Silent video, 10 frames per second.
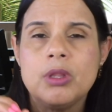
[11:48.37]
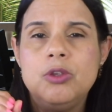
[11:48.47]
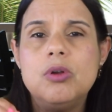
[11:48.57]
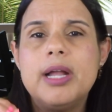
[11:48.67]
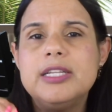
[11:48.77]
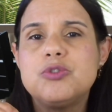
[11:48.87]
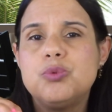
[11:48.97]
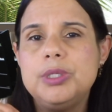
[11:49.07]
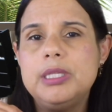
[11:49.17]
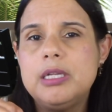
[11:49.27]
You guys
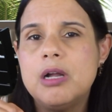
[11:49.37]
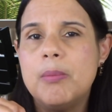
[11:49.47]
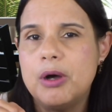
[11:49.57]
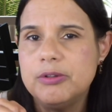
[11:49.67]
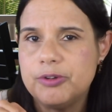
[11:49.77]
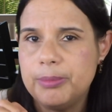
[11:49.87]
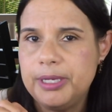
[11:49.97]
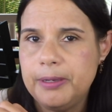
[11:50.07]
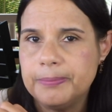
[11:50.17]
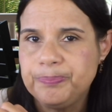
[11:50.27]
really come out for
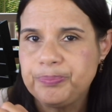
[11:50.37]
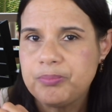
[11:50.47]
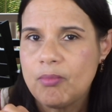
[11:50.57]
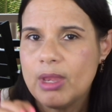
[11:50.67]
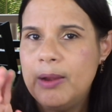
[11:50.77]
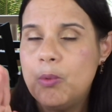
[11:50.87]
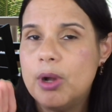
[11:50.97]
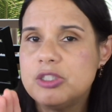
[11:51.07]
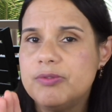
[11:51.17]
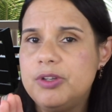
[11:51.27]
me and
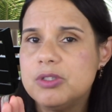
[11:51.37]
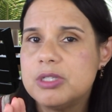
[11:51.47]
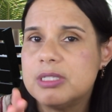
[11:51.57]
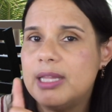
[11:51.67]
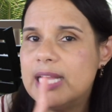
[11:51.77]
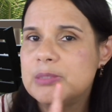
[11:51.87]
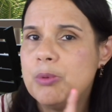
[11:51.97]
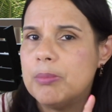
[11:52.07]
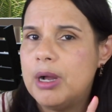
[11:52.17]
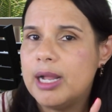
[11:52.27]
watch the videos. Because the last
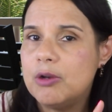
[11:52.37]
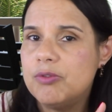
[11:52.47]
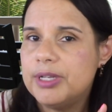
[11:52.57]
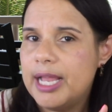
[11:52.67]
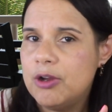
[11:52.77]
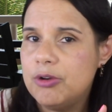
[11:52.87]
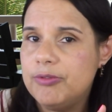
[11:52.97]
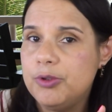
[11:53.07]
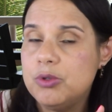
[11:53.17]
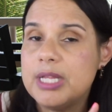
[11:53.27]
mukbang got over
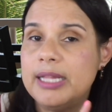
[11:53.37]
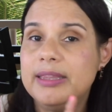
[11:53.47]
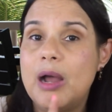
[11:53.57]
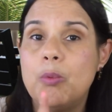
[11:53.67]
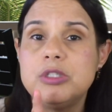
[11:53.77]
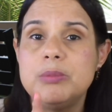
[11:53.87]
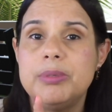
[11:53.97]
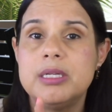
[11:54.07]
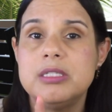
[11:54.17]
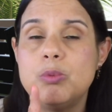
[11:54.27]
900 views. And that wasn't
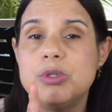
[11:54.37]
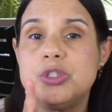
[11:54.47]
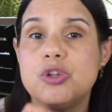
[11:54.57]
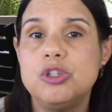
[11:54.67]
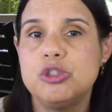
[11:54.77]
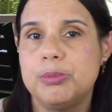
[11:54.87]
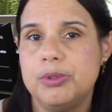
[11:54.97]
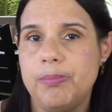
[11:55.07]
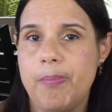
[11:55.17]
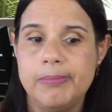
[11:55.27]
because it was
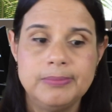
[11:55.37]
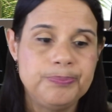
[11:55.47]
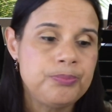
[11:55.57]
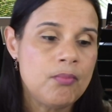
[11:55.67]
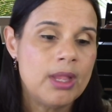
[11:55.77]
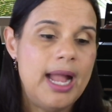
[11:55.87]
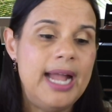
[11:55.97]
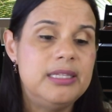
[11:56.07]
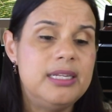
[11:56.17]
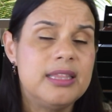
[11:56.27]
searchable.
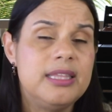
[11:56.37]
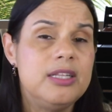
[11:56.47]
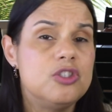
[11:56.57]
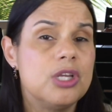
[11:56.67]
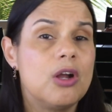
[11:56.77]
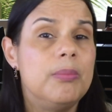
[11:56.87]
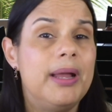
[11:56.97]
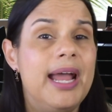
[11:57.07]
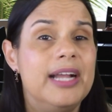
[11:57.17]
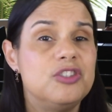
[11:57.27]
I did a thing to check out
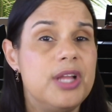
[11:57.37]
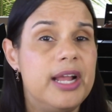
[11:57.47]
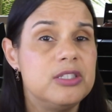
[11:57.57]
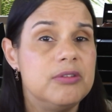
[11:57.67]
my hashtags.